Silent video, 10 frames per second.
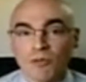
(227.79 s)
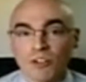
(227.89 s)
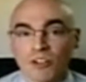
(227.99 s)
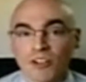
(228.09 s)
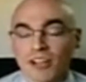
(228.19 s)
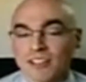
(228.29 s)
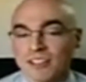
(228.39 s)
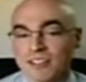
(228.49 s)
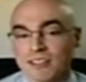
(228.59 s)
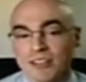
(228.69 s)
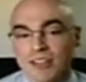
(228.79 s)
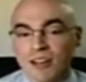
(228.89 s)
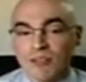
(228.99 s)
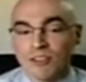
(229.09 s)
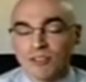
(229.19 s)
and we're collecting
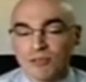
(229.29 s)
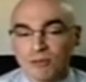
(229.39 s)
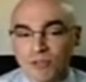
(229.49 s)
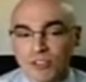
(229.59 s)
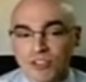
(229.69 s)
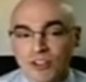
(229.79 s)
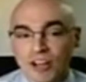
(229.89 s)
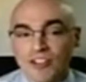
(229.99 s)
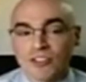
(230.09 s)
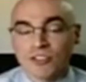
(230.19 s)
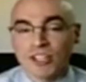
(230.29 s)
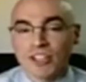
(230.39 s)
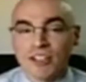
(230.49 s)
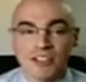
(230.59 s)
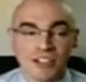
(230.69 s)
everything from physiological
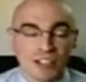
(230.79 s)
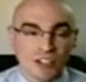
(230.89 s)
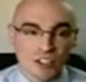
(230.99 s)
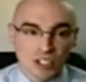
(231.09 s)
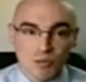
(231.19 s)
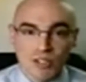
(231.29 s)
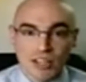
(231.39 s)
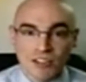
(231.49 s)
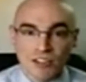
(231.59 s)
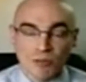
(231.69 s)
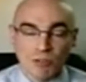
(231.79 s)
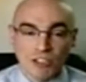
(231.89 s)
data, GPS that